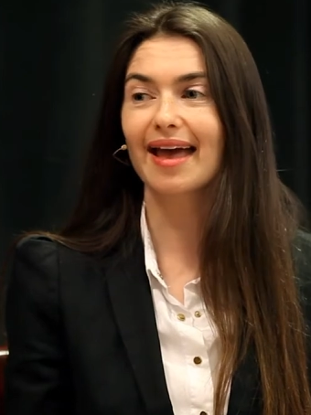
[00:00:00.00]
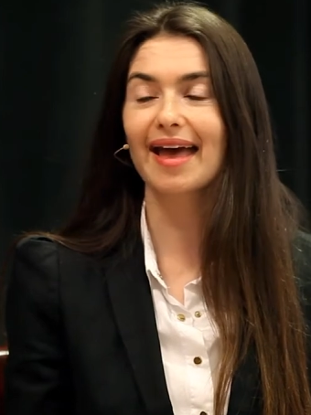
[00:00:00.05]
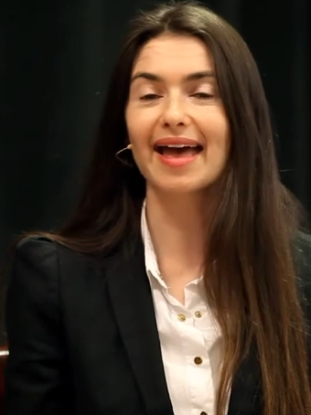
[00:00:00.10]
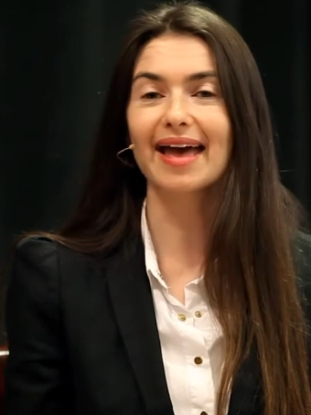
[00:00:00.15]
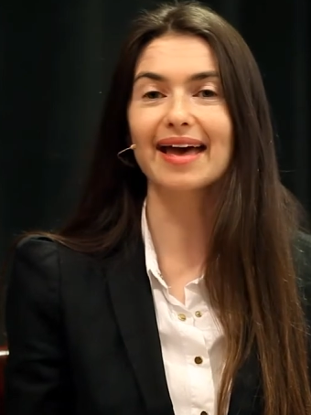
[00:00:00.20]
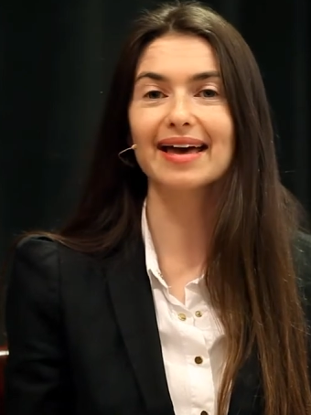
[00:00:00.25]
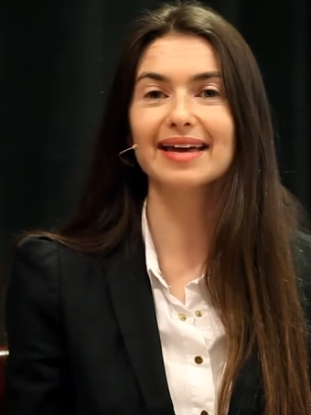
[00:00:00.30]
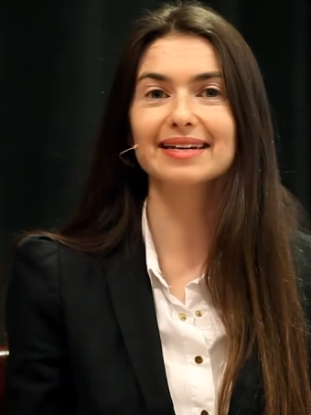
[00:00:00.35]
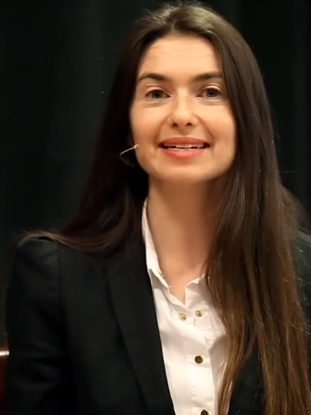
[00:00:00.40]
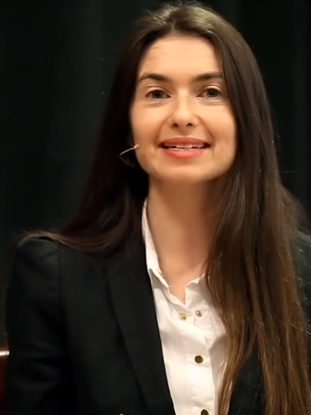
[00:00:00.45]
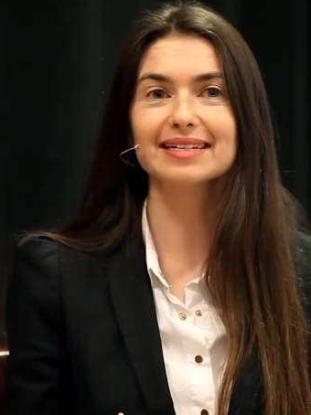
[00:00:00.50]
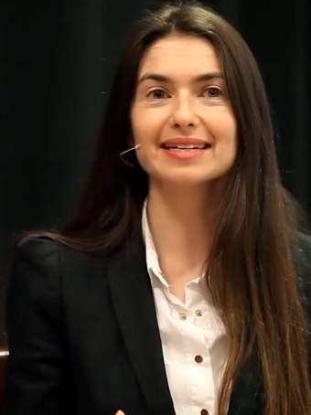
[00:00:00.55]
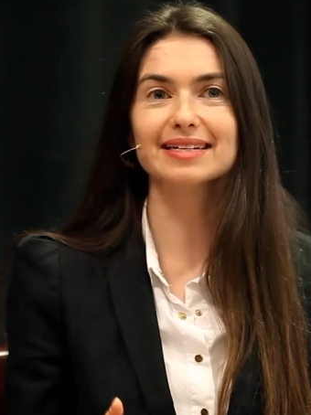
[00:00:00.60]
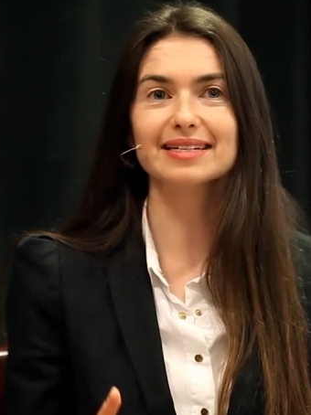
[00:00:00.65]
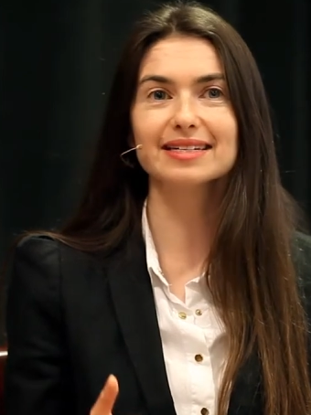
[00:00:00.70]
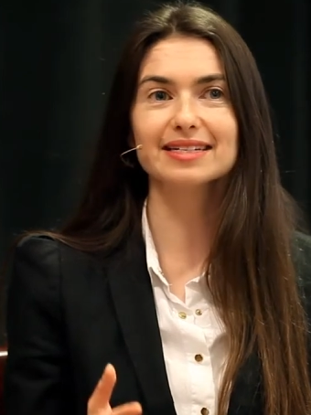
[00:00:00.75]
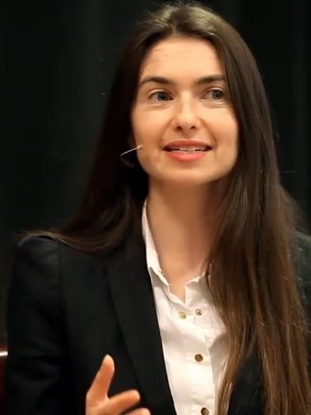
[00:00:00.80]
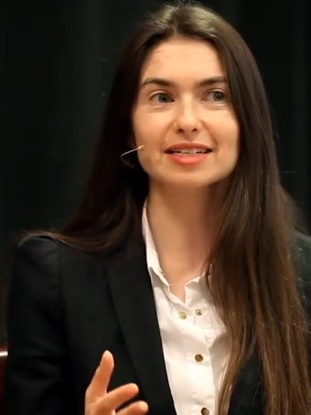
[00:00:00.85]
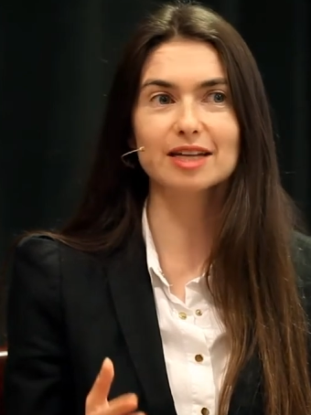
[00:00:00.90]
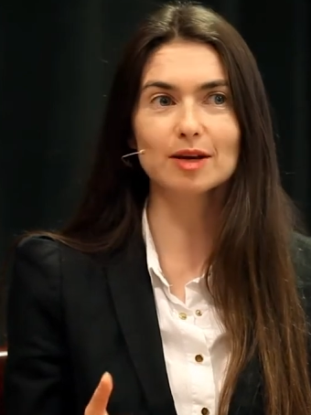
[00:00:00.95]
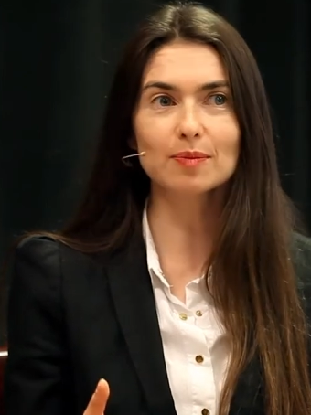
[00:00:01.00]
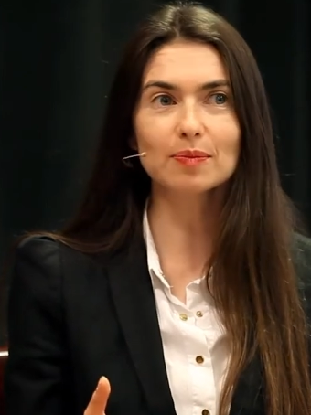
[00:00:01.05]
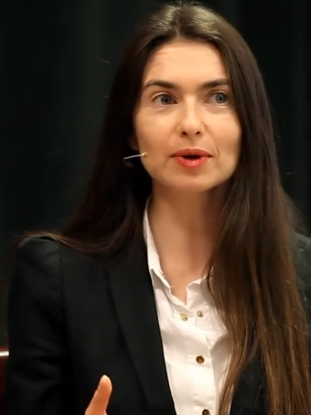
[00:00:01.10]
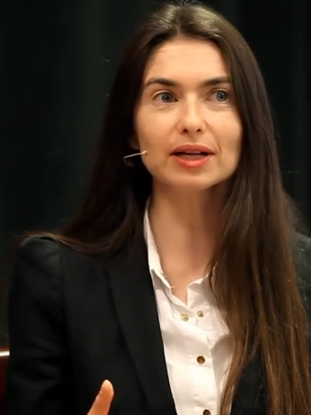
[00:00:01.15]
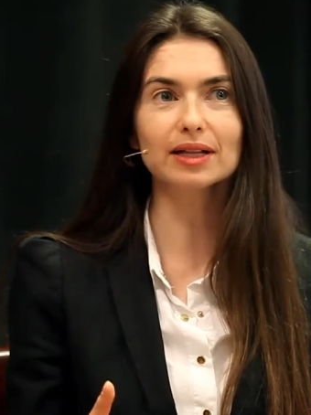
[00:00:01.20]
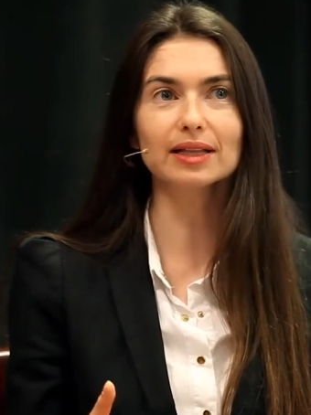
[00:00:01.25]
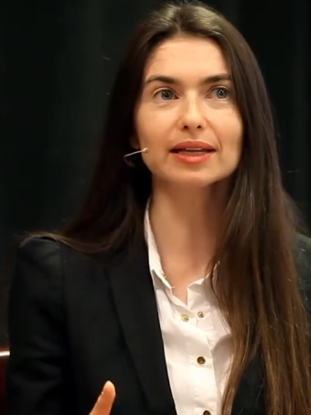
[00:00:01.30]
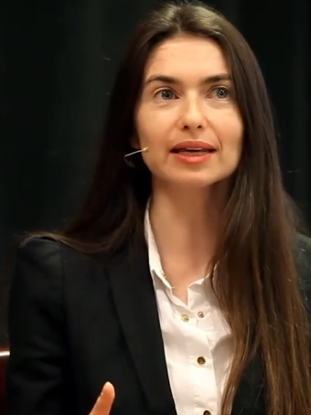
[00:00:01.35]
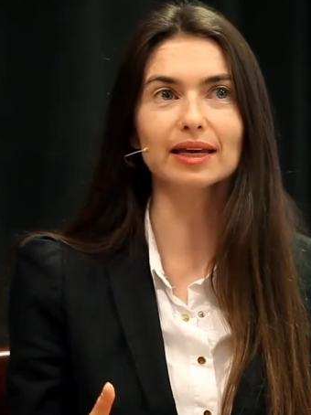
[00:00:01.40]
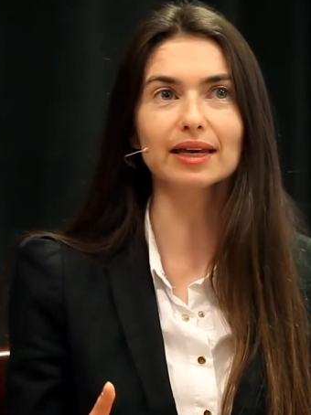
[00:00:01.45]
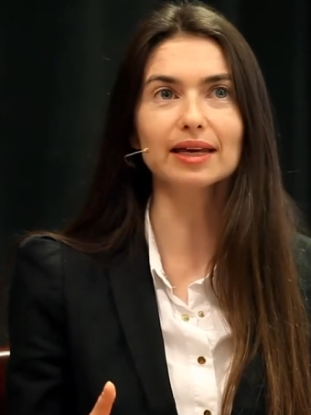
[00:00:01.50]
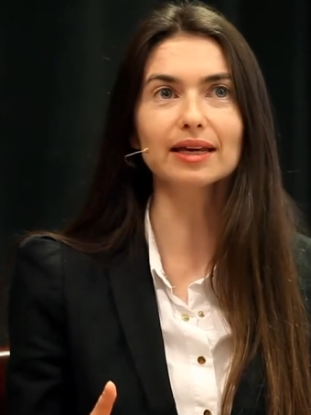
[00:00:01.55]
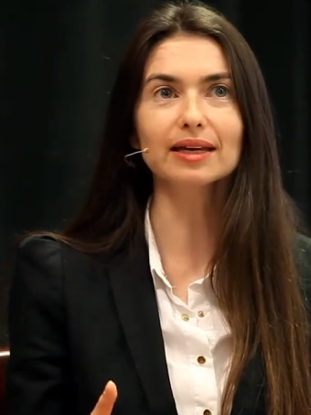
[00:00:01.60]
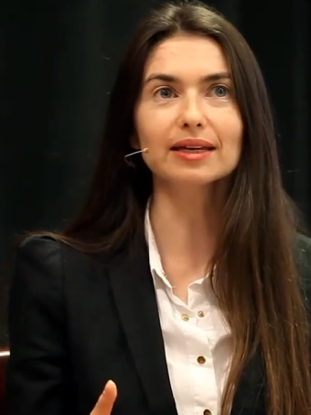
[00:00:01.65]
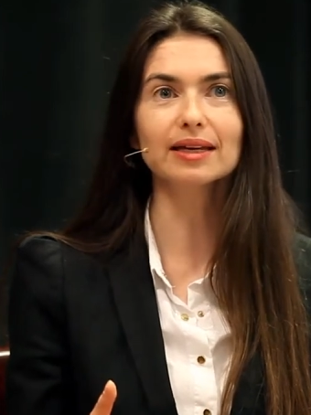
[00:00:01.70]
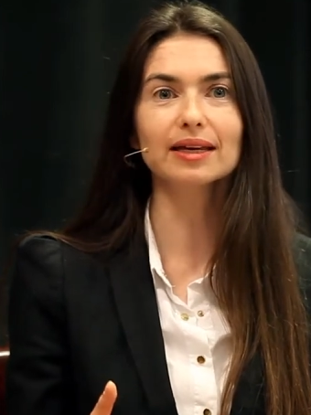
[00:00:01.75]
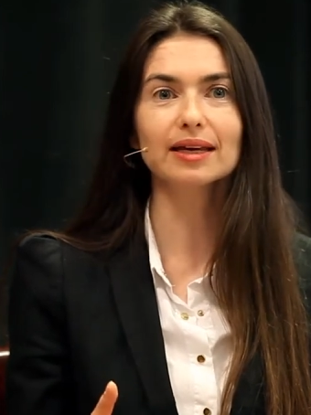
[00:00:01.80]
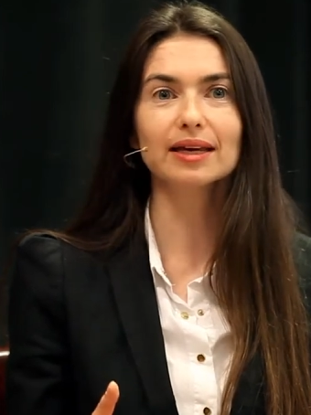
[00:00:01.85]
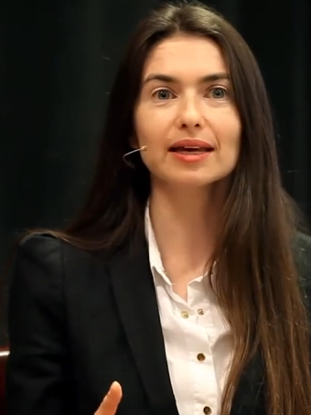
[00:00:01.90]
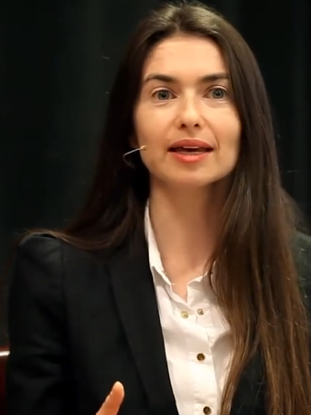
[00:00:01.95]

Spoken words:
And typically,